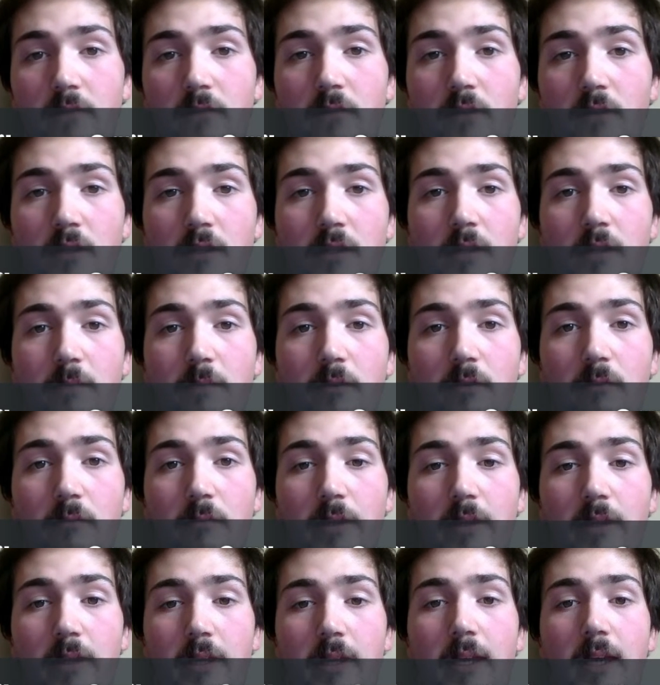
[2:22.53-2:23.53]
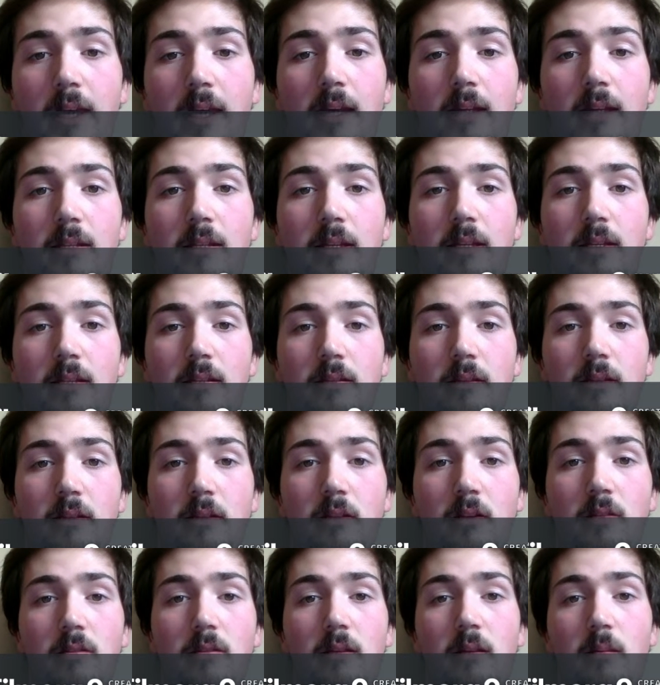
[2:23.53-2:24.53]
For example, when the cat eats the
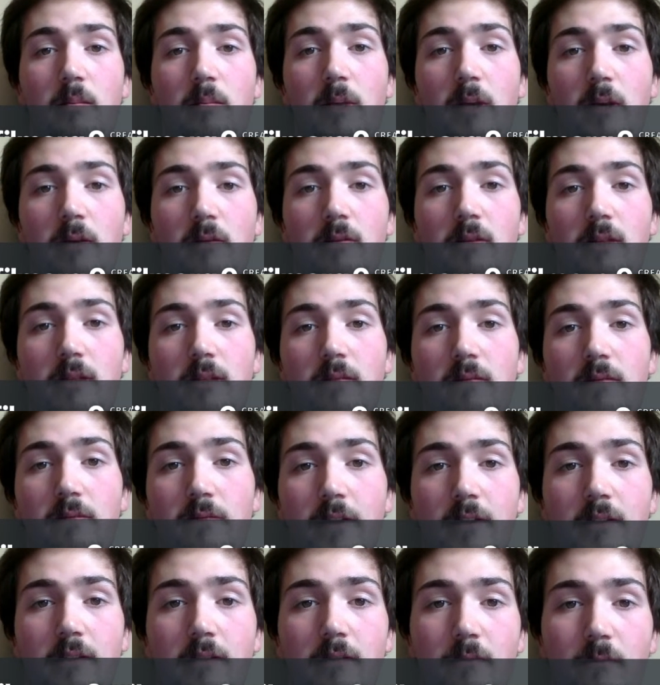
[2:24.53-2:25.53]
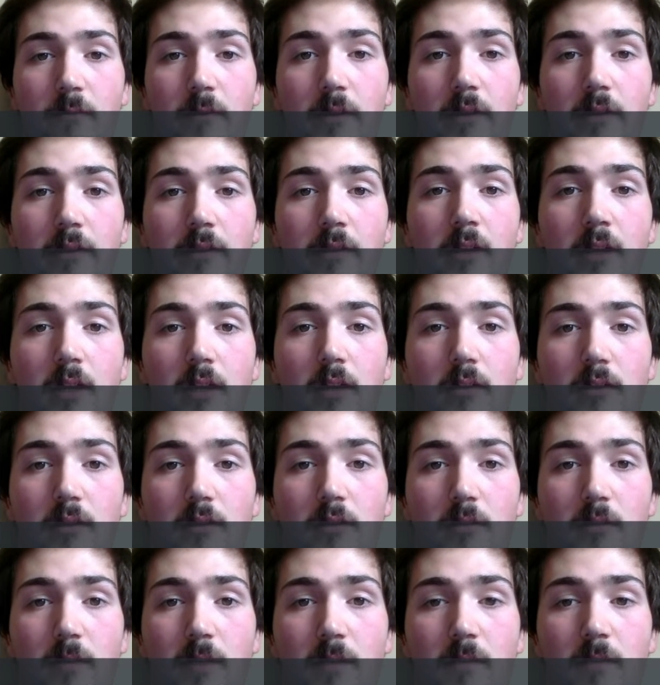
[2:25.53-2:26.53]
docile mouse that's infected with
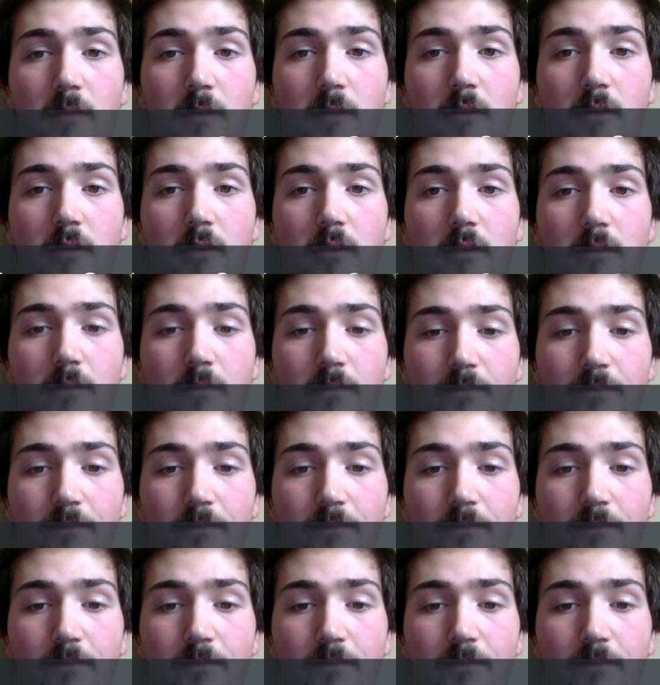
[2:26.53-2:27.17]
Toxoplasma gondii.